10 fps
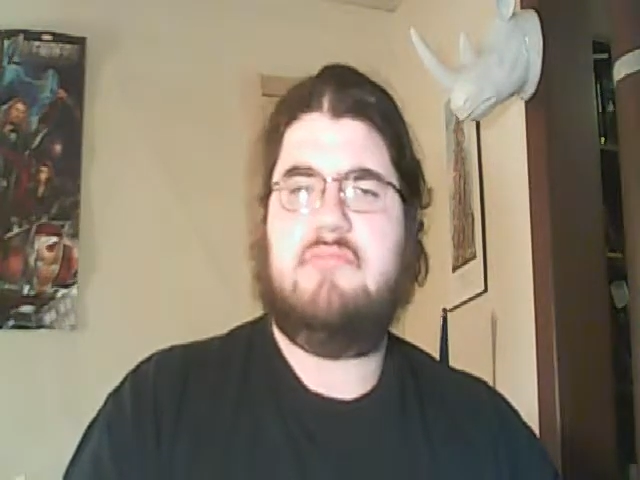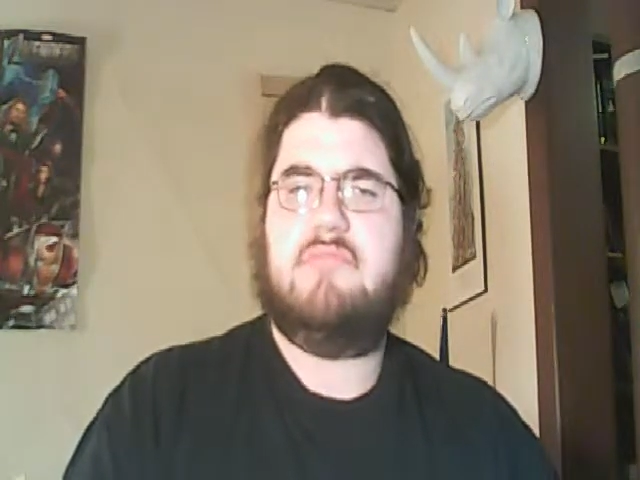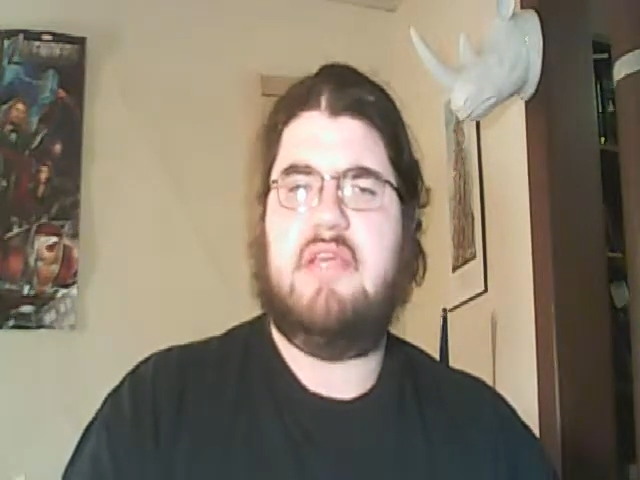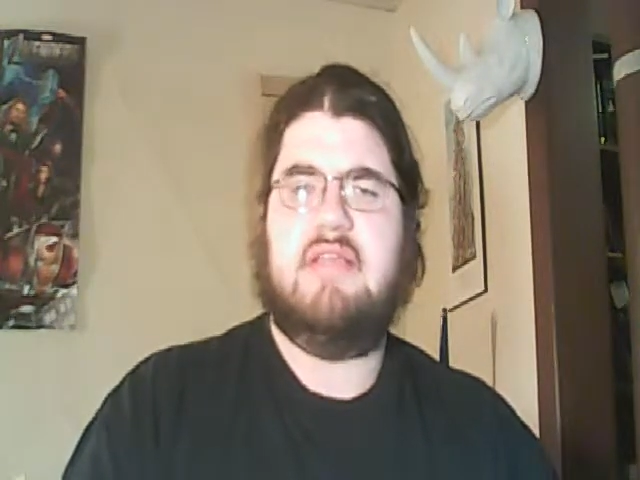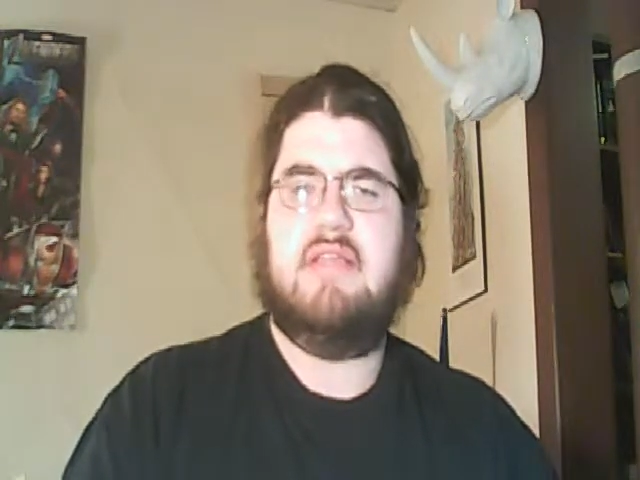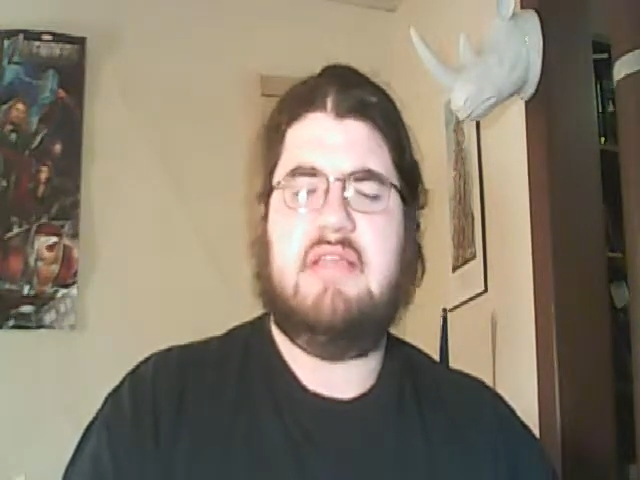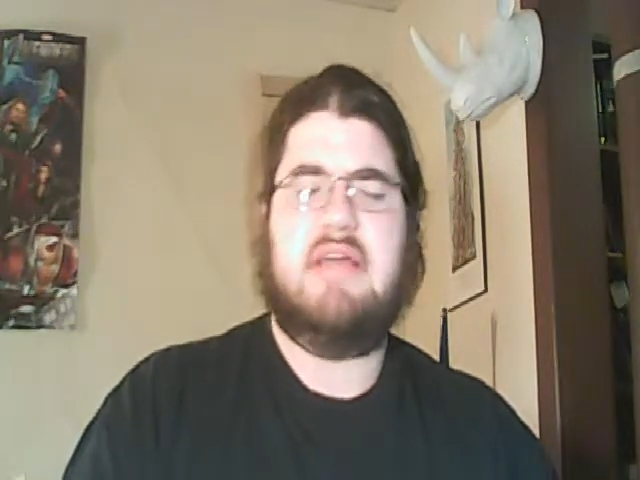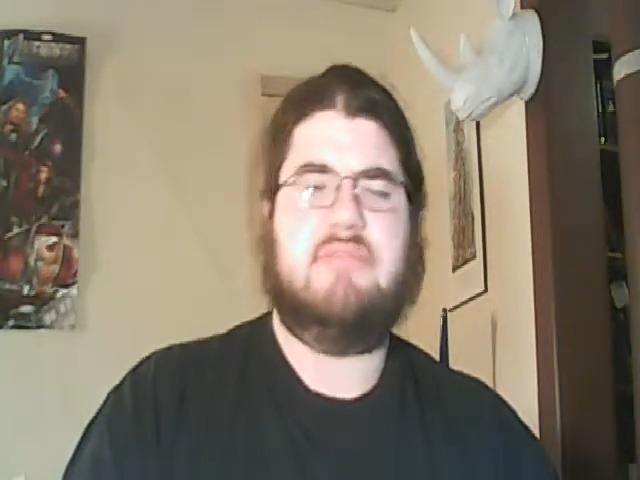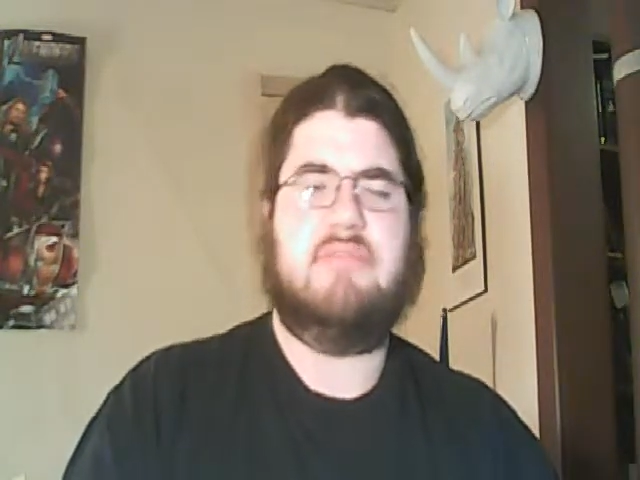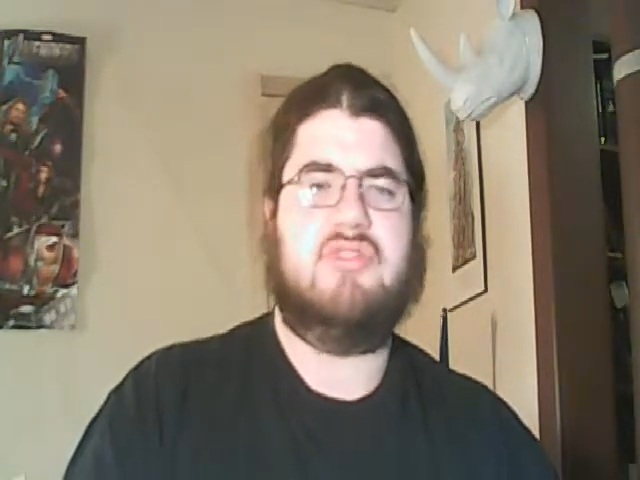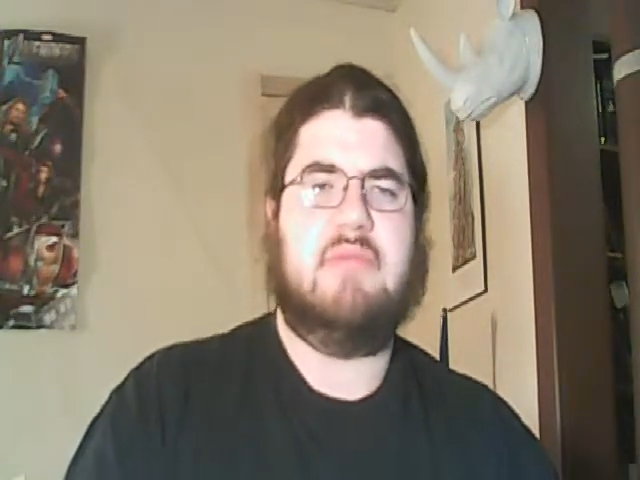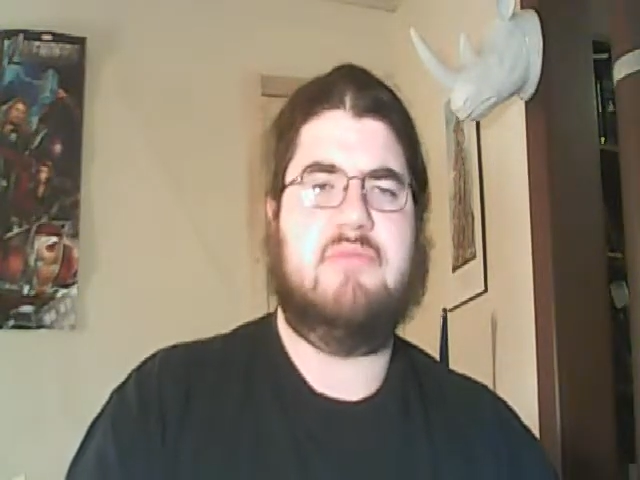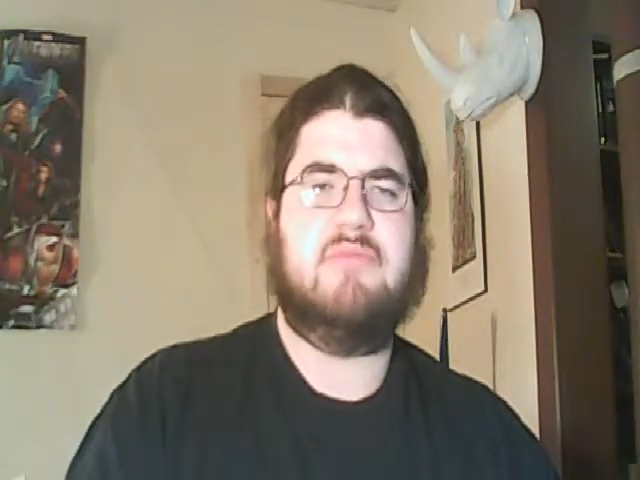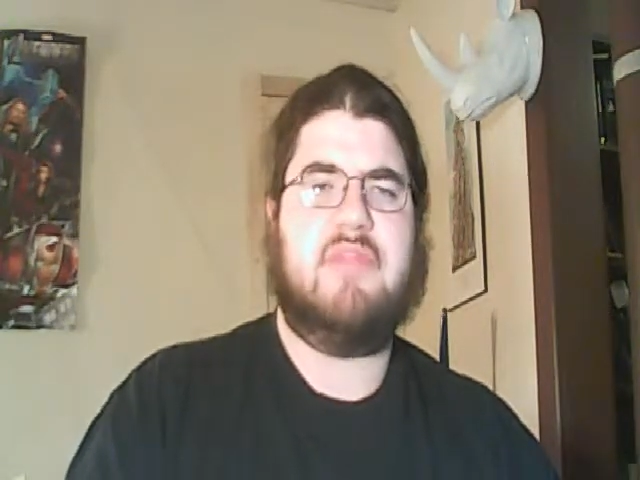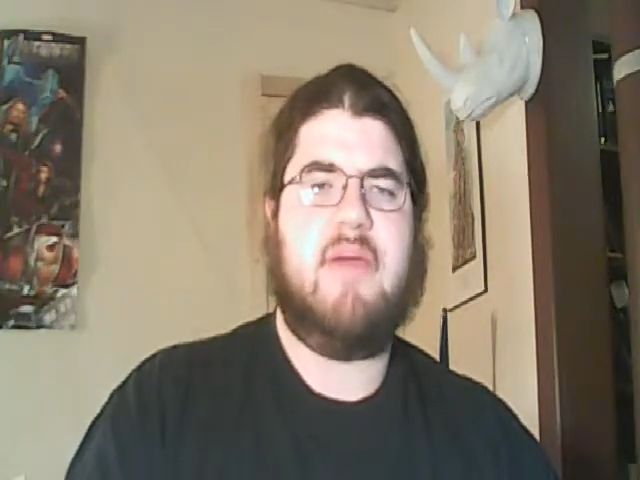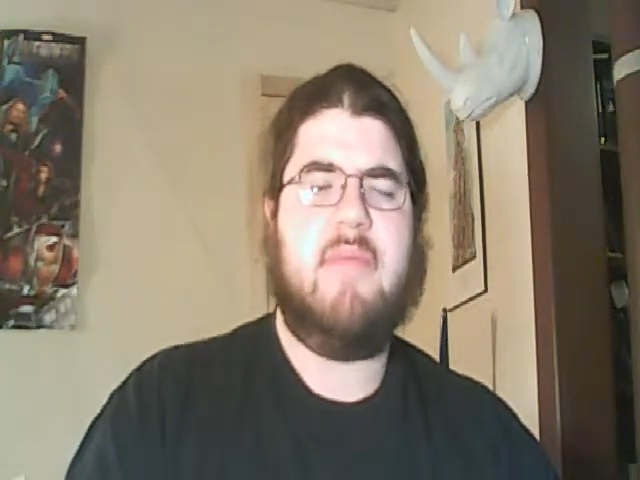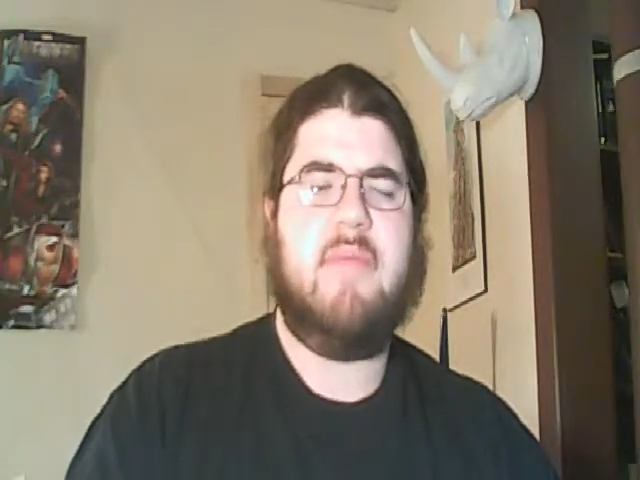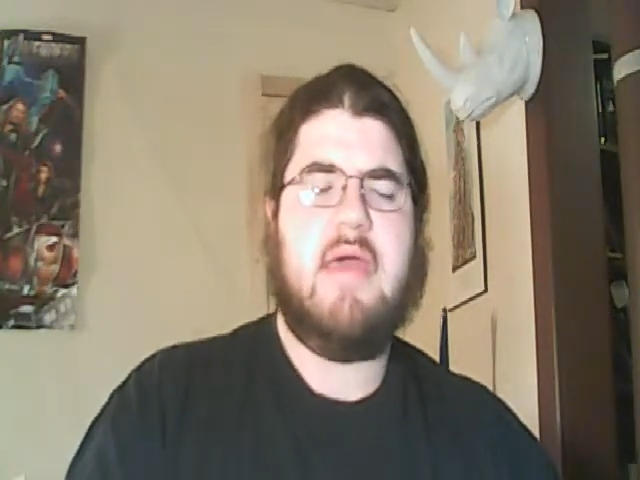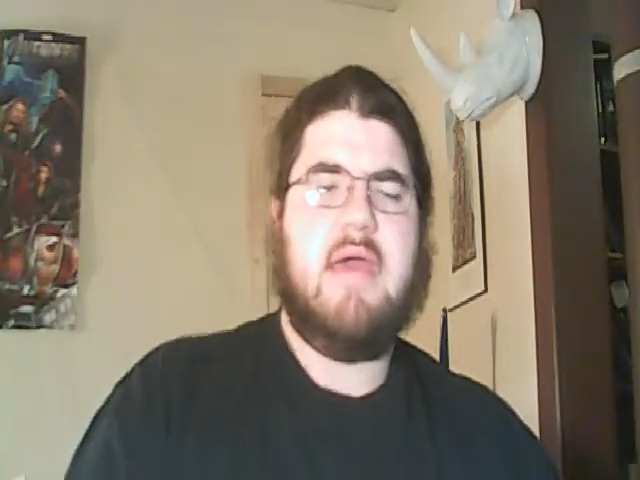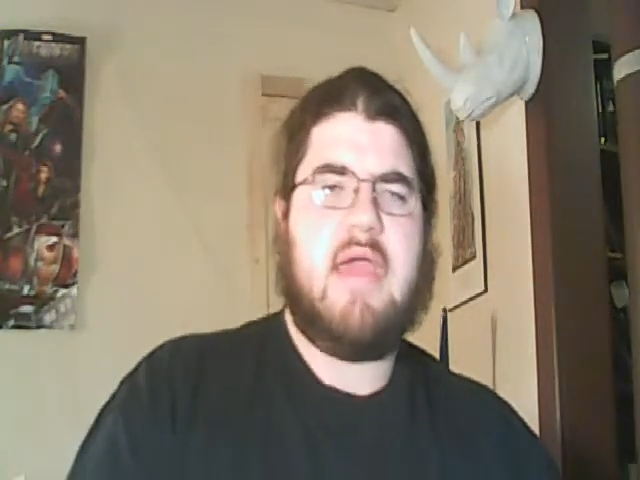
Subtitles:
D&D type streams with them,